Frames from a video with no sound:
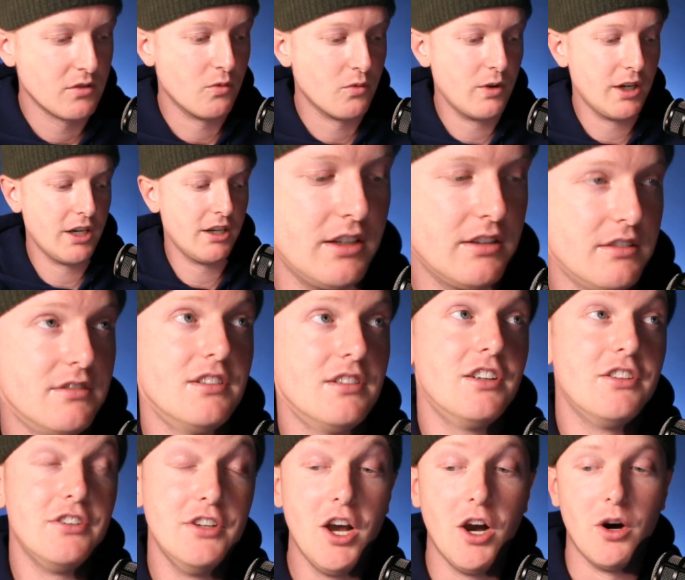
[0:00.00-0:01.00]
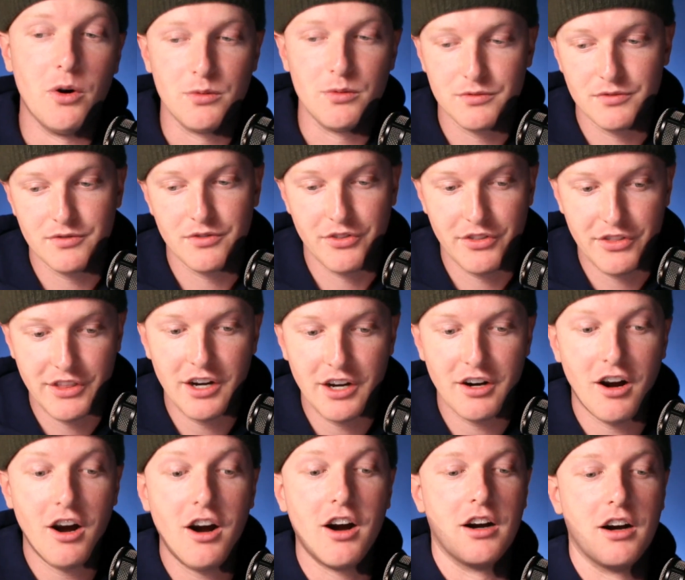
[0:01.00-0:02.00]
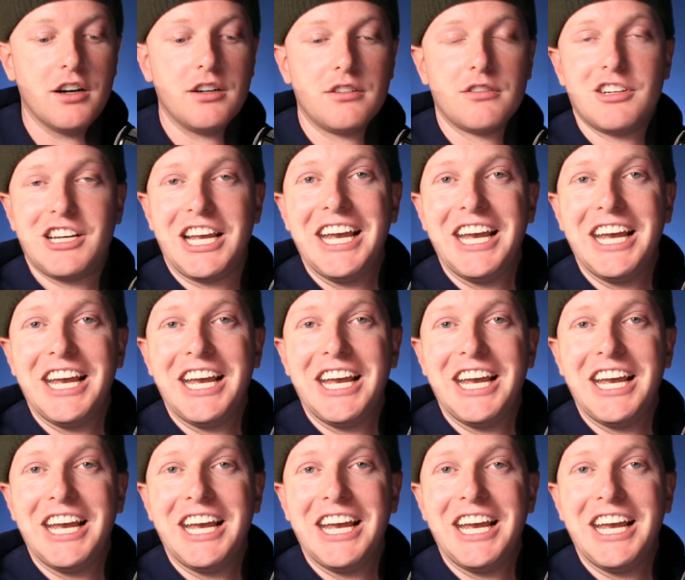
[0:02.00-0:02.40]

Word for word: Well, no, there are.